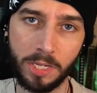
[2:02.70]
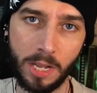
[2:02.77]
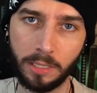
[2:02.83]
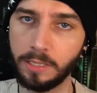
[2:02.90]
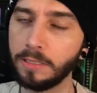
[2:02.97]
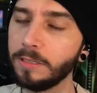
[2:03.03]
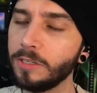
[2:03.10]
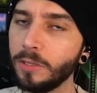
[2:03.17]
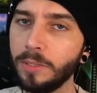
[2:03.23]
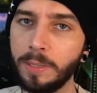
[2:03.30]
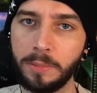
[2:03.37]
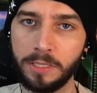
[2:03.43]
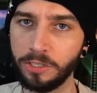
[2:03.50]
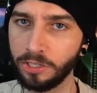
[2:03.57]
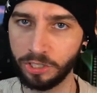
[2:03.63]
talking. So let
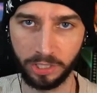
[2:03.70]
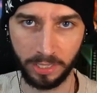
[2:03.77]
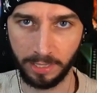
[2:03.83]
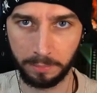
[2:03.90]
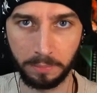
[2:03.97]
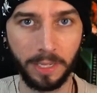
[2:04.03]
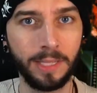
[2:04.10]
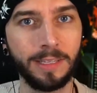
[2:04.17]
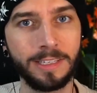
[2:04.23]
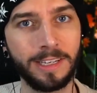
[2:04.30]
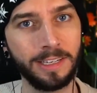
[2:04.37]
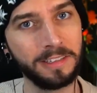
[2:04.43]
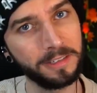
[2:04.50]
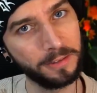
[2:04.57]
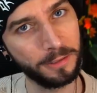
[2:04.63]
me just shut up and let's
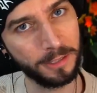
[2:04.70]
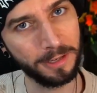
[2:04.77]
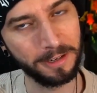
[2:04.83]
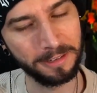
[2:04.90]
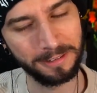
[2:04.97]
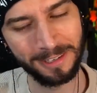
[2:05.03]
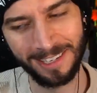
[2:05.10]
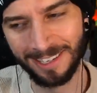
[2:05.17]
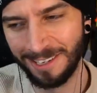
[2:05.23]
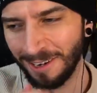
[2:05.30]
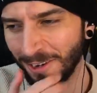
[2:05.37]
get into the songs.